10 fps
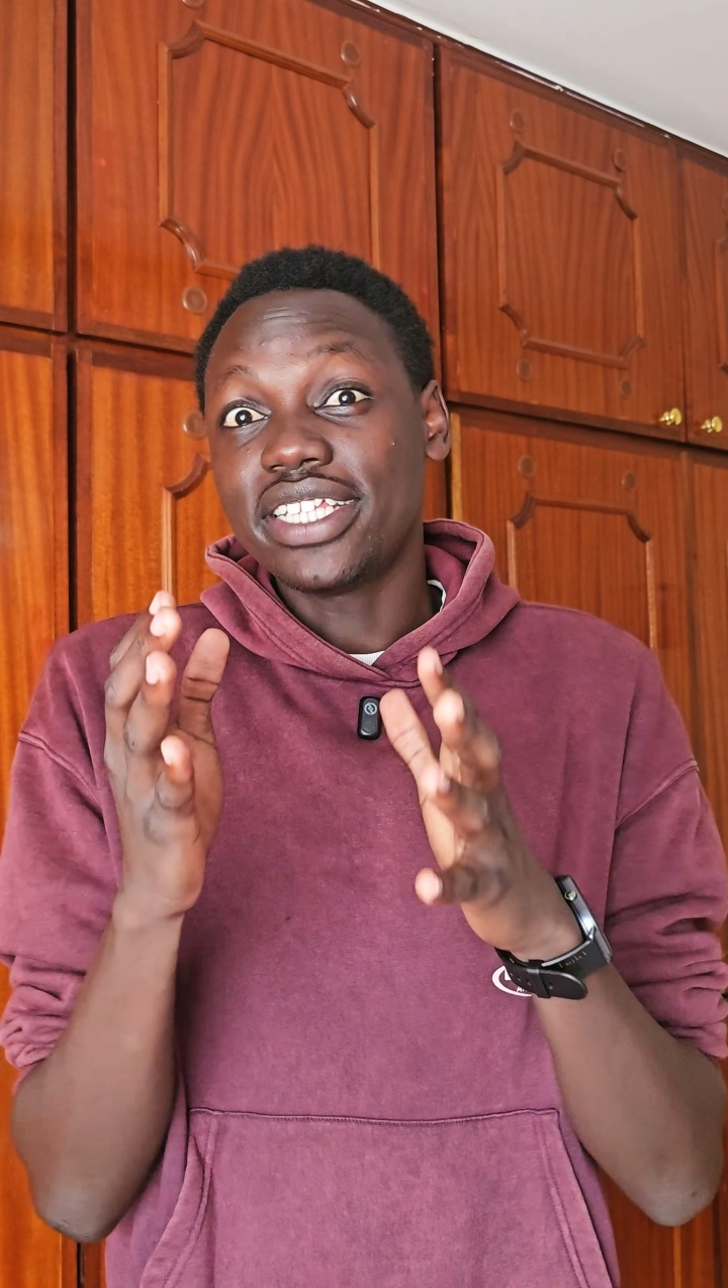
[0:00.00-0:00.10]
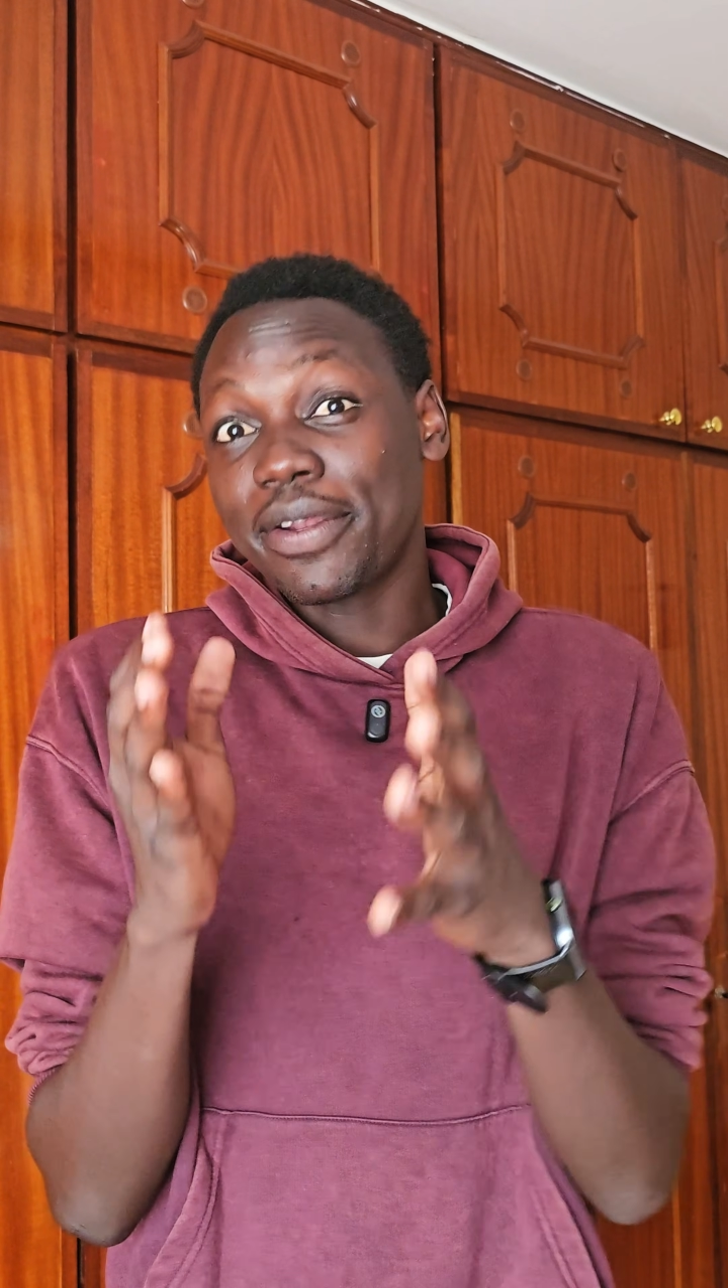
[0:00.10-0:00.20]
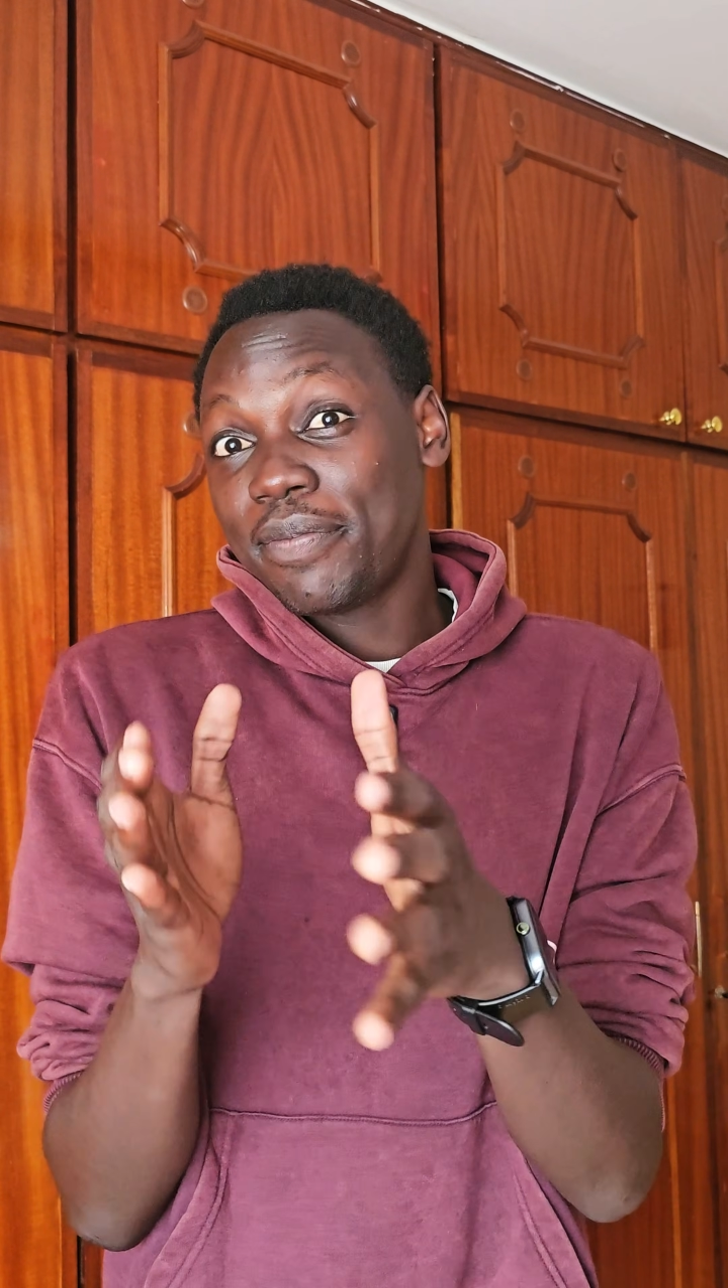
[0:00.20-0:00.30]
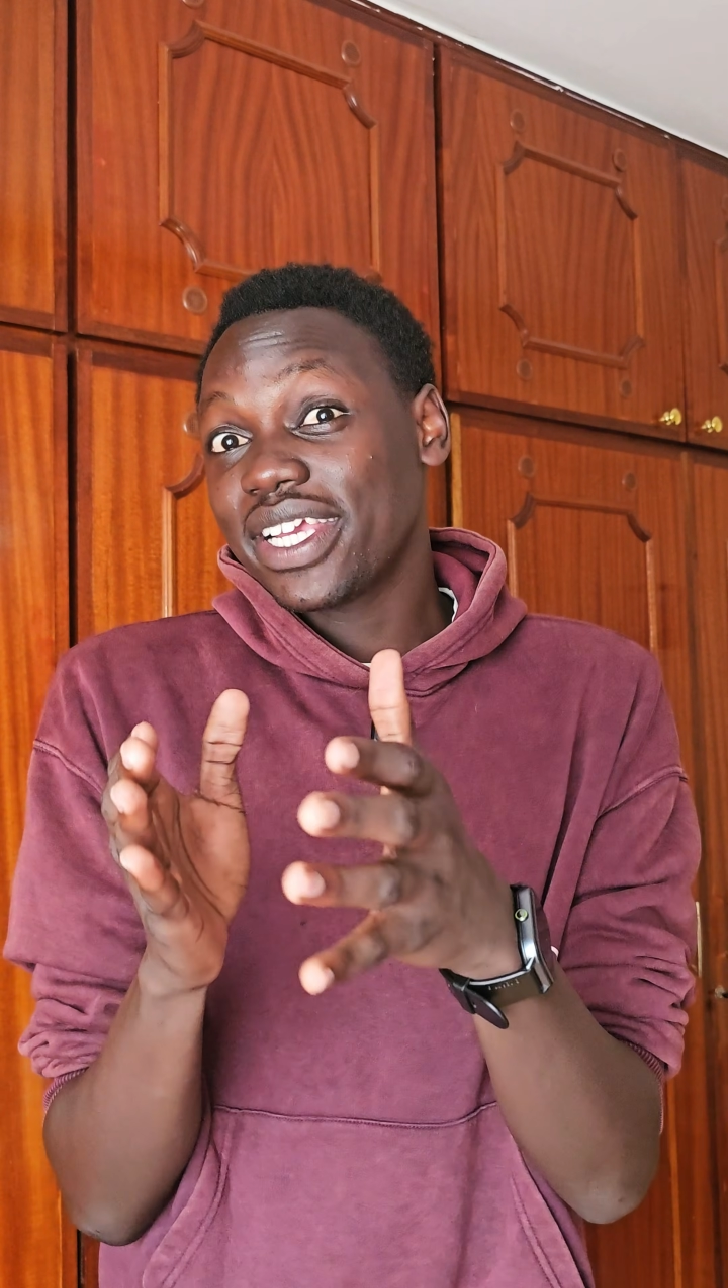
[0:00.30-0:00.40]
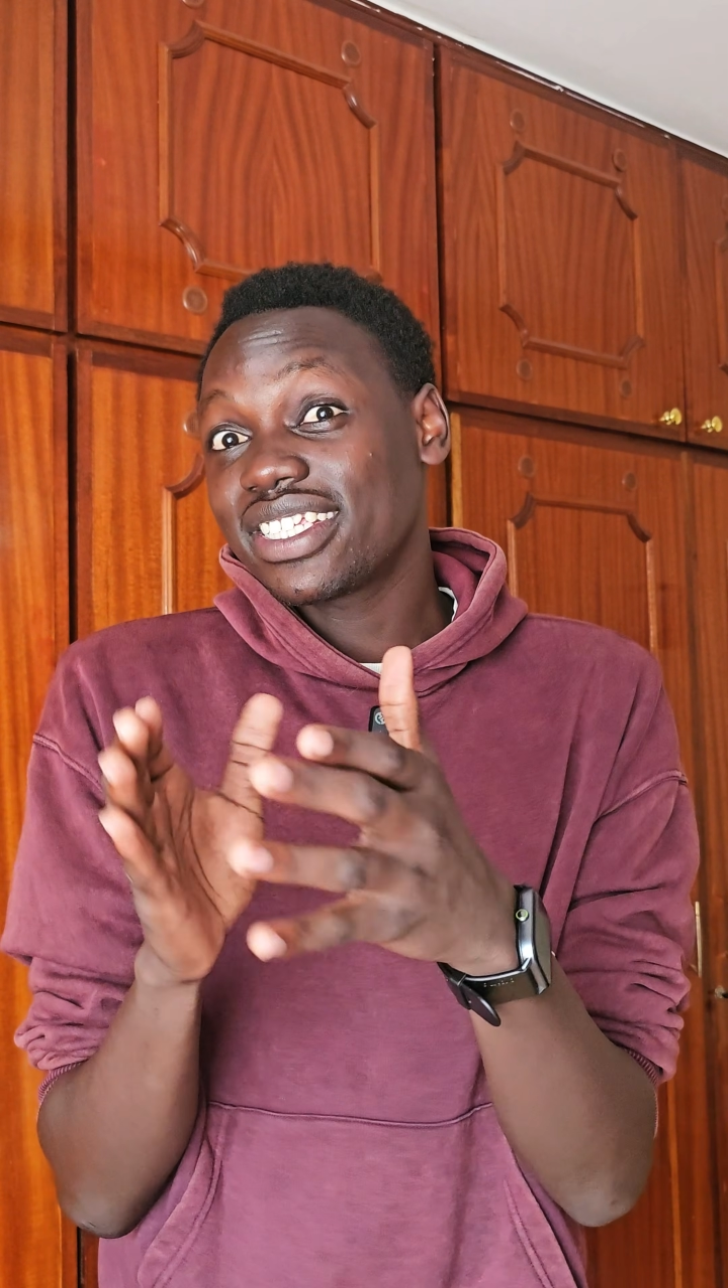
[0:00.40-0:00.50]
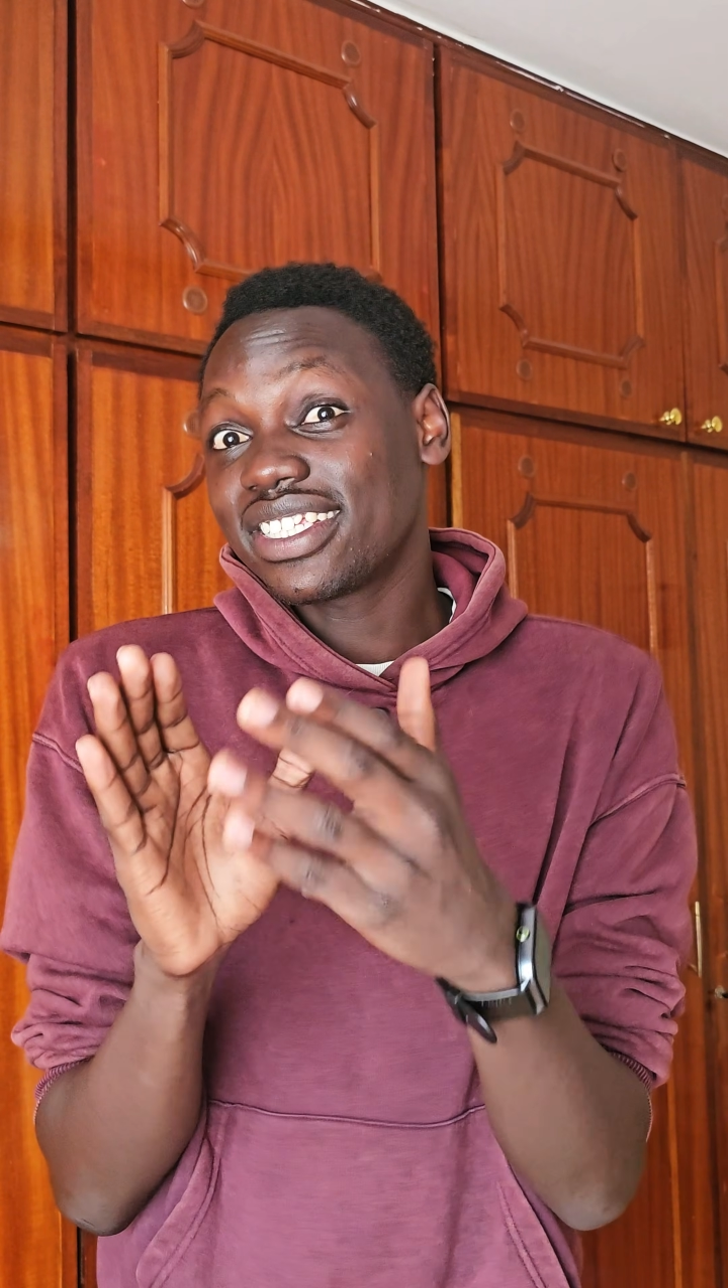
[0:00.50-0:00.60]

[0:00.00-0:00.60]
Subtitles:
that makes it